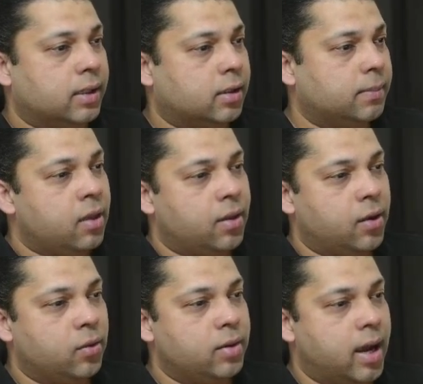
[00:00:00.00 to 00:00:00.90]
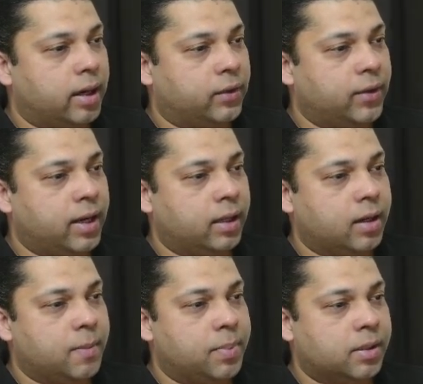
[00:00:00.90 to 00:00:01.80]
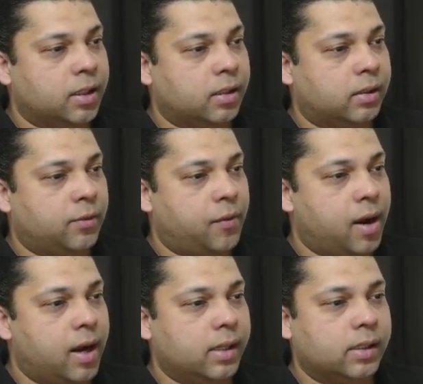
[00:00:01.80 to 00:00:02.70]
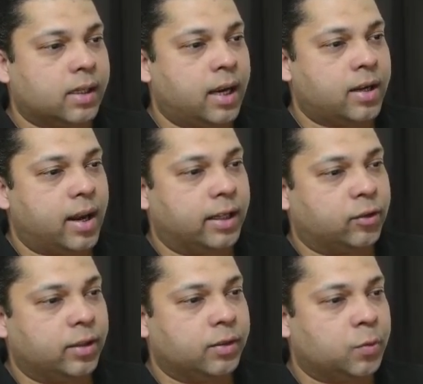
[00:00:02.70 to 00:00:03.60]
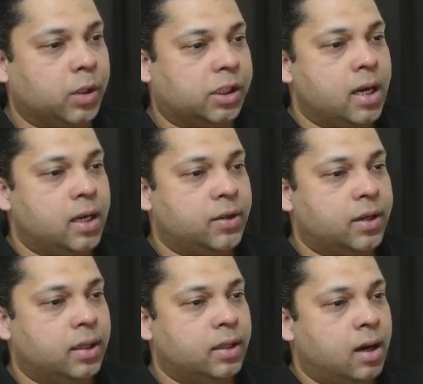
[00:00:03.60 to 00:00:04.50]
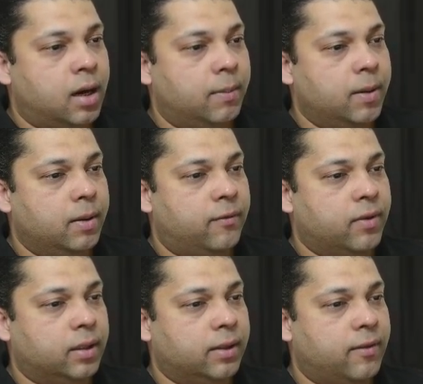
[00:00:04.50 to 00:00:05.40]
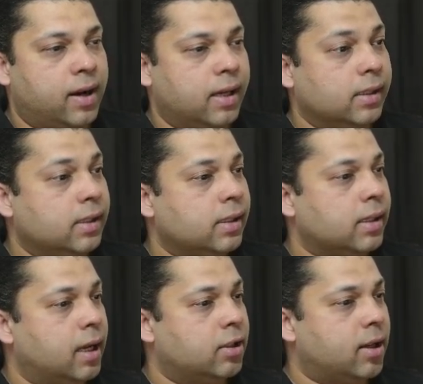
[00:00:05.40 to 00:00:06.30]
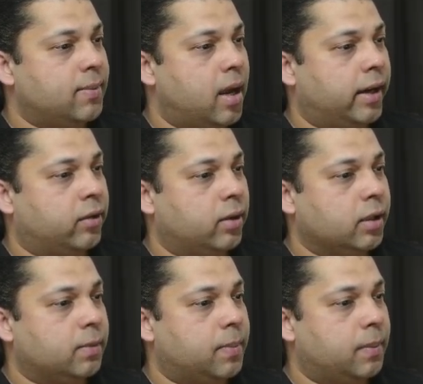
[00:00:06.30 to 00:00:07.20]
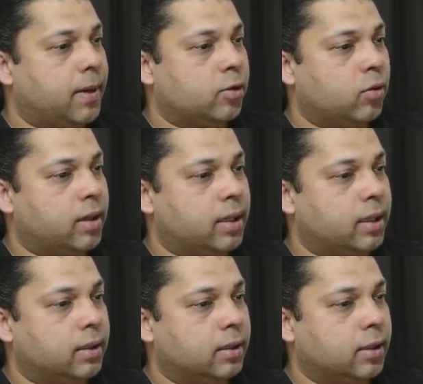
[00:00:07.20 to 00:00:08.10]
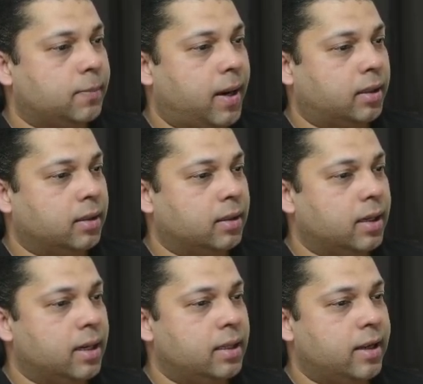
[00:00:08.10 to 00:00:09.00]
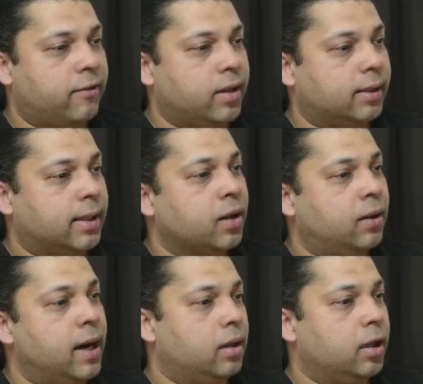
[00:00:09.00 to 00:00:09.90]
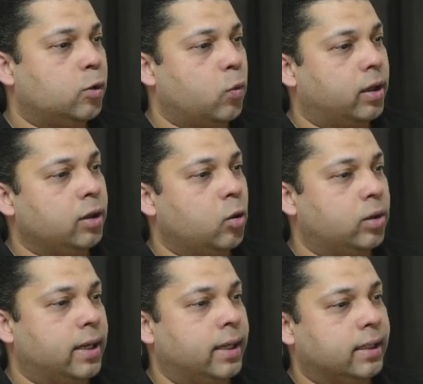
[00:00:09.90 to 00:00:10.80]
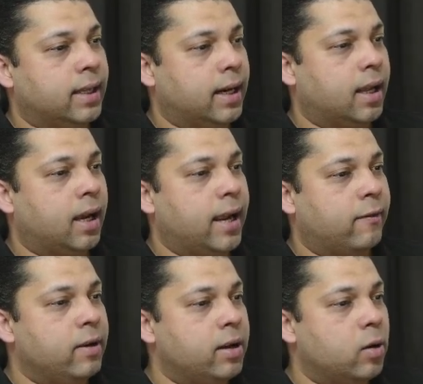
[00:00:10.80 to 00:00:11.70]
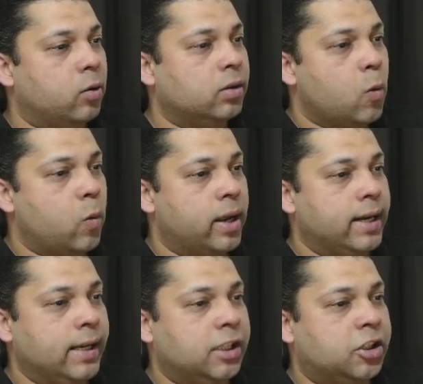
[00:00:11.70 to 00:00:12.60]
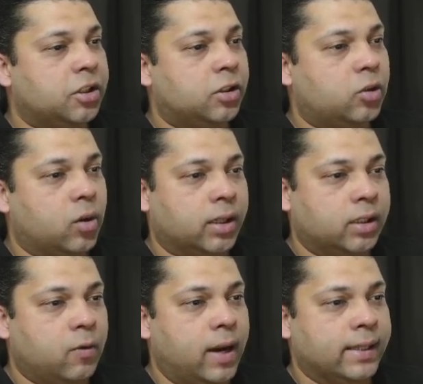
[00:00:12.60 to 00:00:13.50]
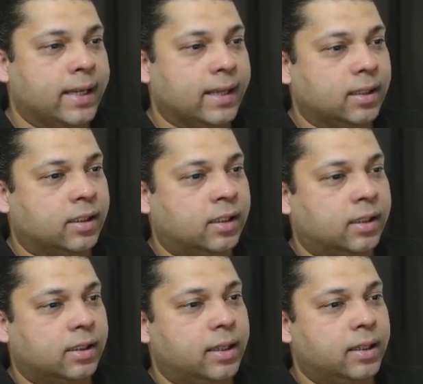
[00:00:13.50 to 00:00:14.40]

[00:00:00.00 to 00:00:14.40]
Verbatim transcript: system. The root directory encompasses files and directories which in turn harbor further files and subdirectories, perpetuating this pattern indefinitely. Right. It's worth noting that unlike Windows, where each storage device has its